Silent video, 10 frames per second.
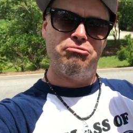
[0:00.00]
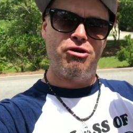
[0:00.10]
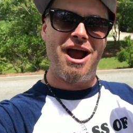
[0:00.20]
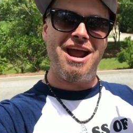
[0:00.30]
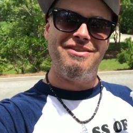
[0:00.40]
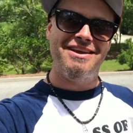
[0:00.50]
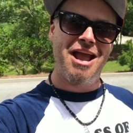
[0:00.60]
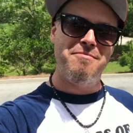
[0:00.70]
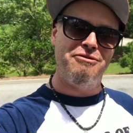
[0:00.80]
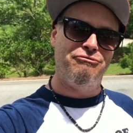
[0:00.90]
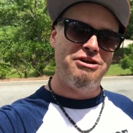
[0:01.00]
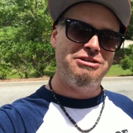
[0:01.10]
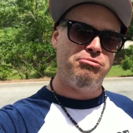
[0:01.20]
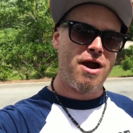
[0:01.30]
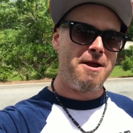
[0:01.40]
Sprite. They gave me the free
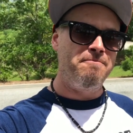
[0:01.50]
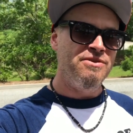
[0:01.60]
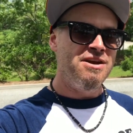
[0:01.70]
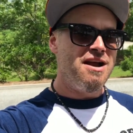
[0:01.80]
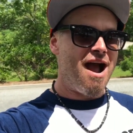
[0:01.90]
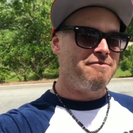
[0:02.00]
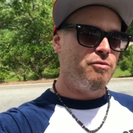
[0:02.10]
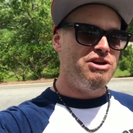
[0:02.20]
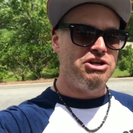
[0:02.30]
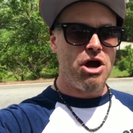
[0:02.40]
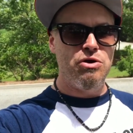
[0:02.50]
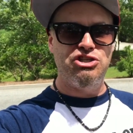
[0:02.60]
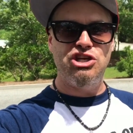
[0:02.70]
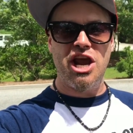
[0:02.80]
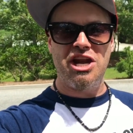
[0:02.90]
Sprite after we
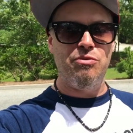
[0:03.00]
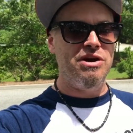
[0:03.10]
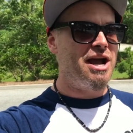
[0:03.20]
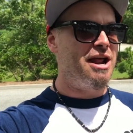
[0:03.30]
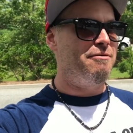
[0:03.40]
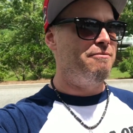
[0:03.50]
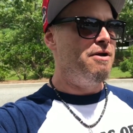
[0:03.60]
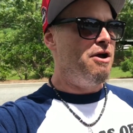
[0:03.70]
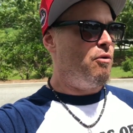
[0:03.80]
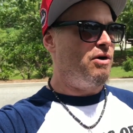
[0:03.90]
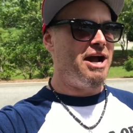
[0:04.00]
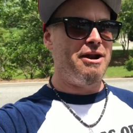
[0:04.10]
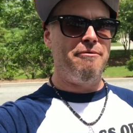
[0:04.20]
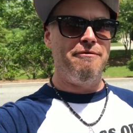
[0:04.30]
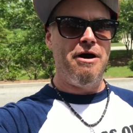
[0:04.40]
negotiated what kind of what
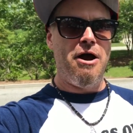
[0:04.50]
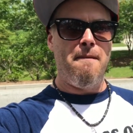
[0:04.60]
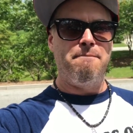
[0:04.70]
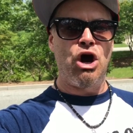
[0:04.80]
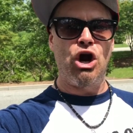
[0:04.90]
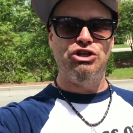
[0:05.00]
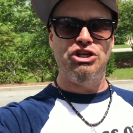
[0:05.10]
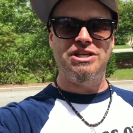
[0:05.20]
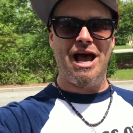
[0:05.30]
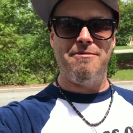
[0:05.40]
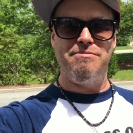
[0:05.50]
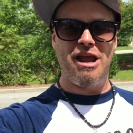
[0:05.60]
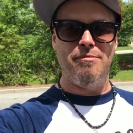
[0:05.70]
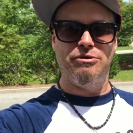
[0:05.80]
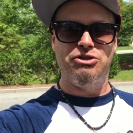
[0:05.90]
kind of purchase I'd
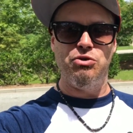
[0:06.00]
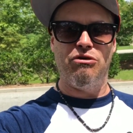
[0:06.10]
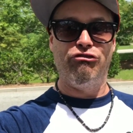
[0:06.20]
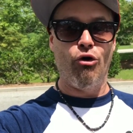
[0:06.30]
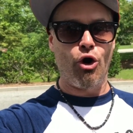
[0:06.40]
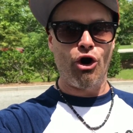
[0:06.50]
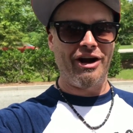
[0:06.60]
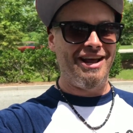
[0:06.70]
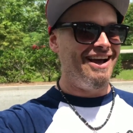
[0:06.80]
be able to afford.